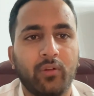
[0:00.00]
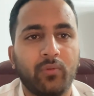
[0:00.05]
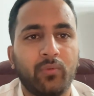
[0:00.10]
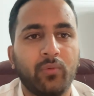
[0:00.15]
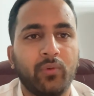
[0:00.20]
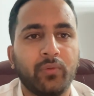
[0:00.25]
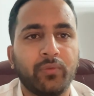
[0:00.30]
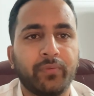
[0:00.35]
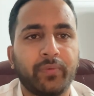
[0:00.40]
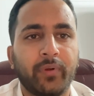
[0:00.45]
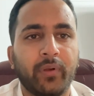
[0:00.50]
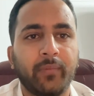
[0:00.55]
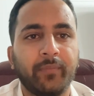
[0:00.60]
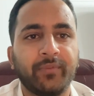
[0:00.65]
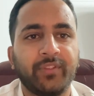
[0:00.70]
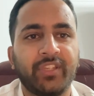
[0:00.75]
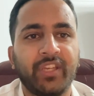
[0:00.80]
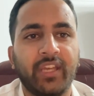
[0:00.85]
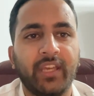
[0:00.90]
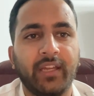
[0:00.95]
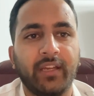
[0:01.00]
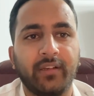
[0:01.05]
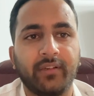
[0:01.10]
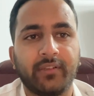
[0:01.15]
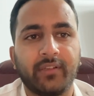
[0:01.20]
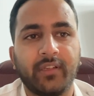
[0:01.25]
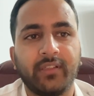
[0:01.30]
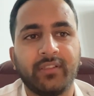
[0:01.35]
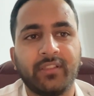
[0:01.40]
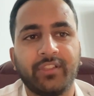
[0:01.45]
goes from J
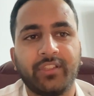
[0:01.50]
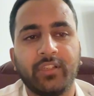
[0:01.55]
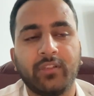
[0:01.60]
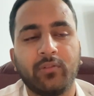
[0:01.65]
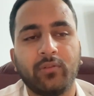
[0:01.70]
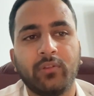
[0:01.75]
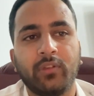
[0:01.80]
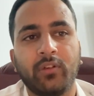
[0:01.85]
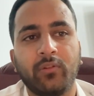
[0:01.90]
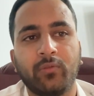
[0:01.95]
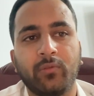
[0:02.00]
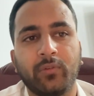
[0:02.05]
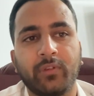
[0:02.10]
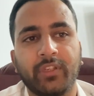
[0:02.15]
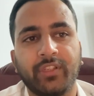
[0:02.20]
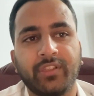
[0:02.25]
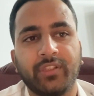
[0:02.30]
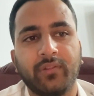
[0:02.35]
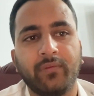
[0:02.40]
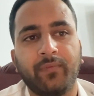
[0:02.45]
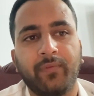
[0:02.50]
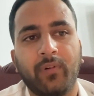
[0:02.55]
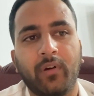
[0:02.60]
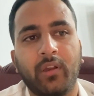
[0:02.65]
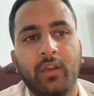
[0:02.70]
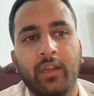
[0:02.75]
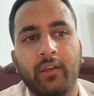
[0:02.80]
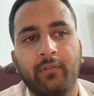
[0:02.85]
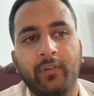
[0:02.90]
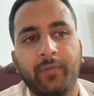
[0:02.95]
transition to the rotation
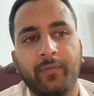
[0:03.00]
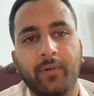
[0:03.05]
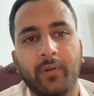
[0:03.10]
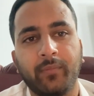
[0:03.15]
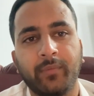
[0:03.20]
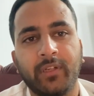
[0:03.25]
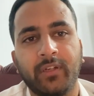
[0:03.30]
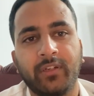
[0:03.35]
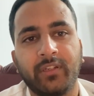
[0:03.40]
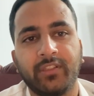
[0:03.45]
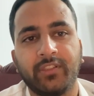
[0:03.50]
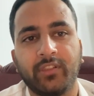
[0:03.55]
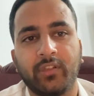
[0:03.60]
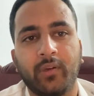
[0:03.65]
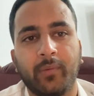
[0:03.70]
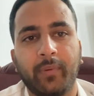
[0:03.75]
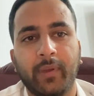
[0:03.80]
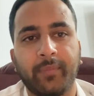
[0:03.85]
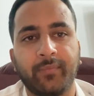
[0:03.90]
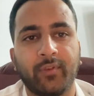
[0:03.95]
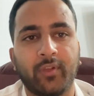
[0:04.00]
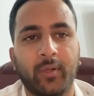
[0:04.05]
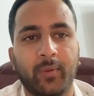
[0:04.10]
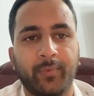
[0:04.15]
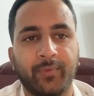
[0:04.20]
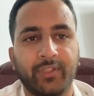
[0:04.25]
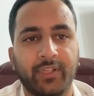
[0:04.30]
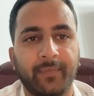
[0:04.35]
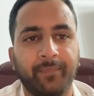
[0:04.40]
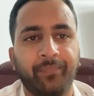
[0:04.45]
far away from the region of
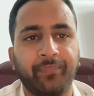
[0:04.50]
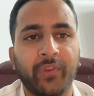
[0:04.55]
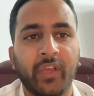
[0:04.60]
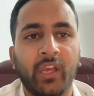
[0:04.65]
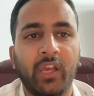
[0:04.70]
absorption.